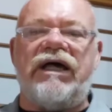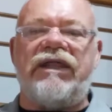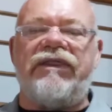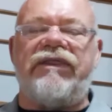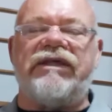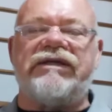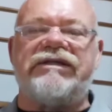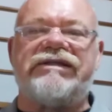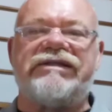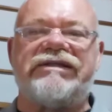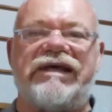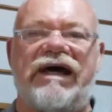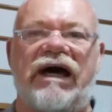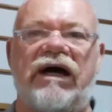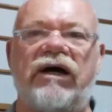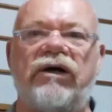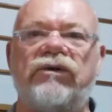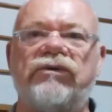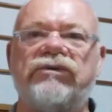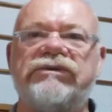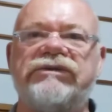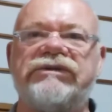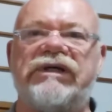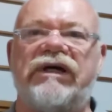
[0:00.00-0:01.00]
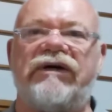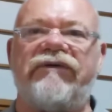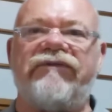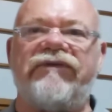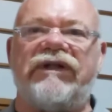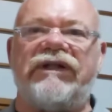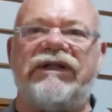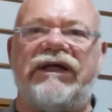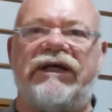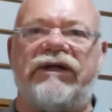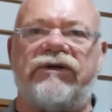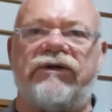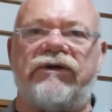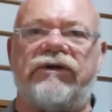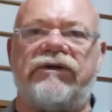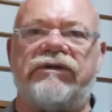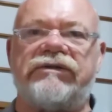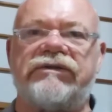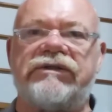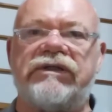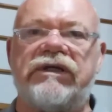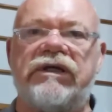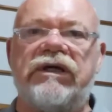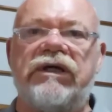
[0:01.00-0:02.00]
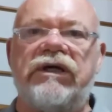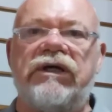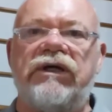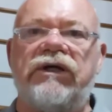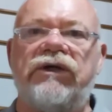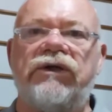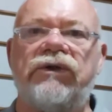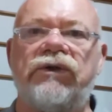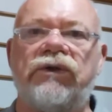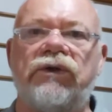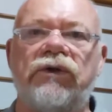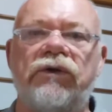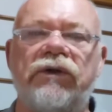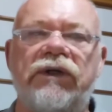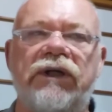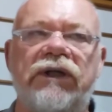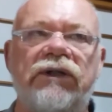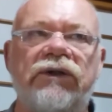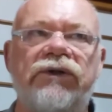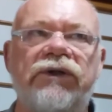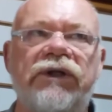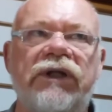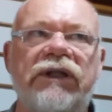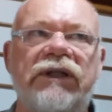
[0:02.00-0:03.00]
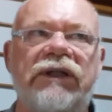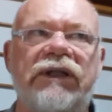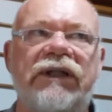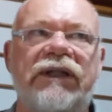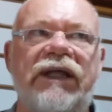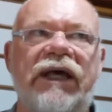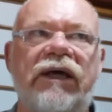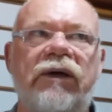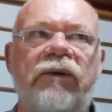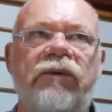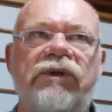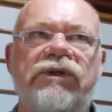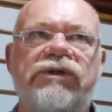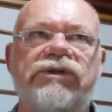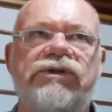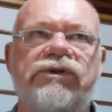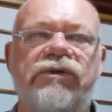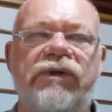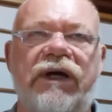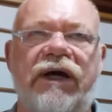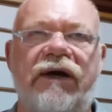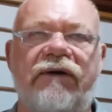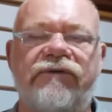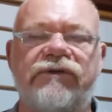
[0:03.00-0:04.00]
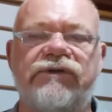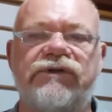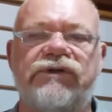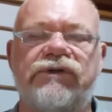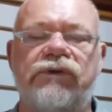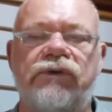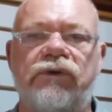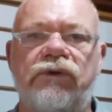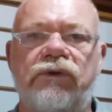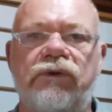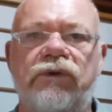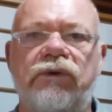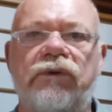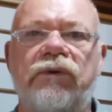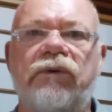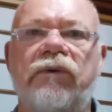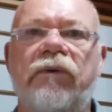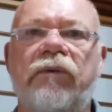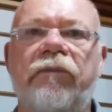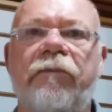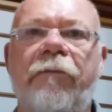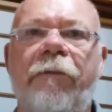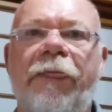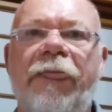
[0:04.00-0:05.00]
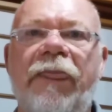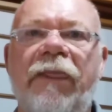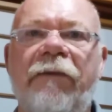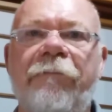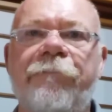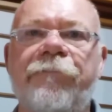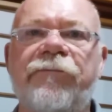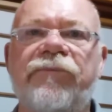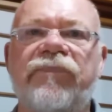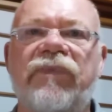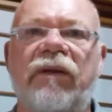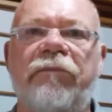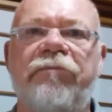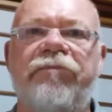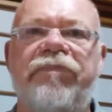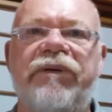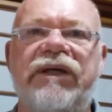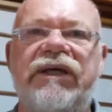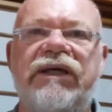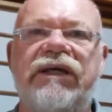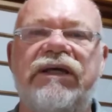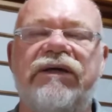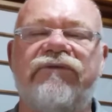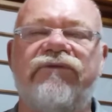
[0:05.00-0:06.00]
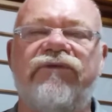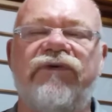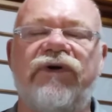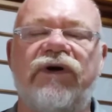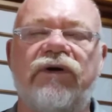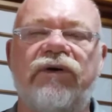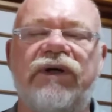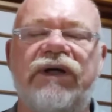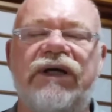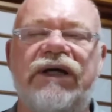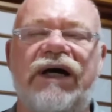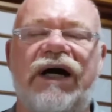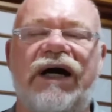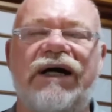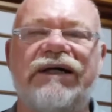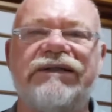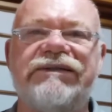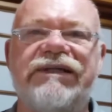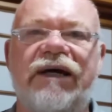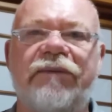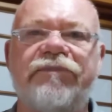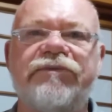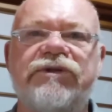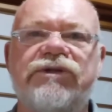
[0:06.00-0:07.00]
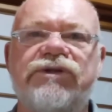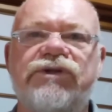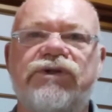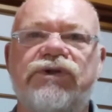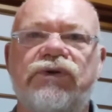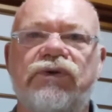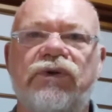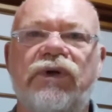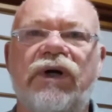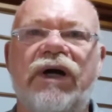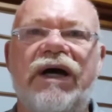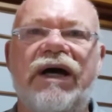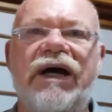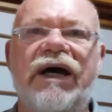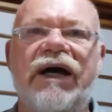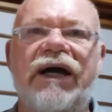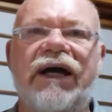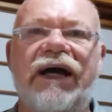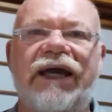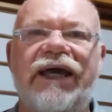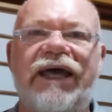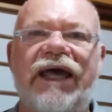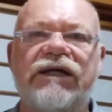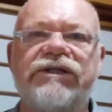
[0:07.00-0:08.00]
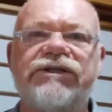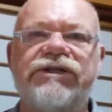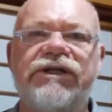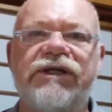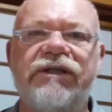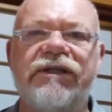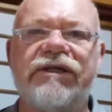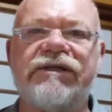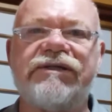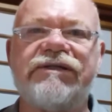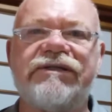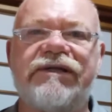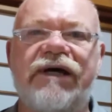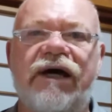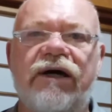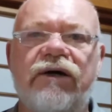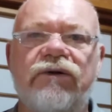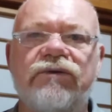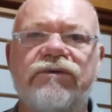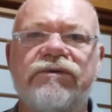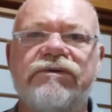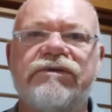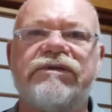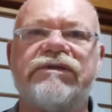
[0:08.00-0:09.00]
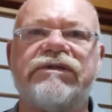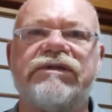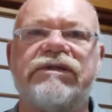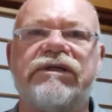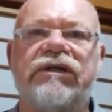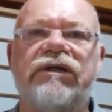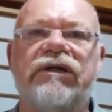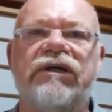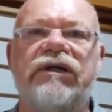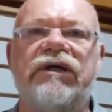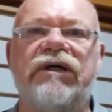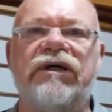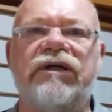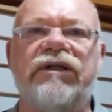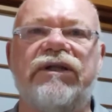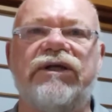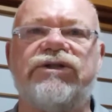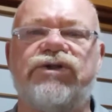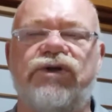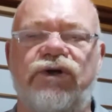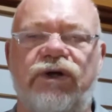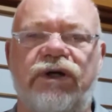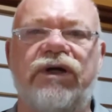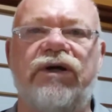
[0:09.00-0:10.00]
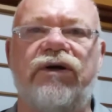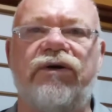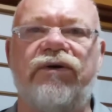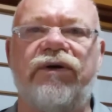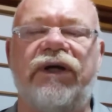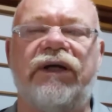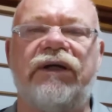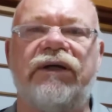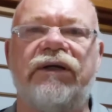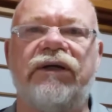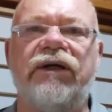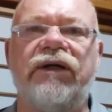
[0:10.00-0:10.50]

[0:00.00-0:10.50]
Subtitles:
the sounds of the letters. You know, in learning the language, you have to be very adept to catching the sounds that you're hearing.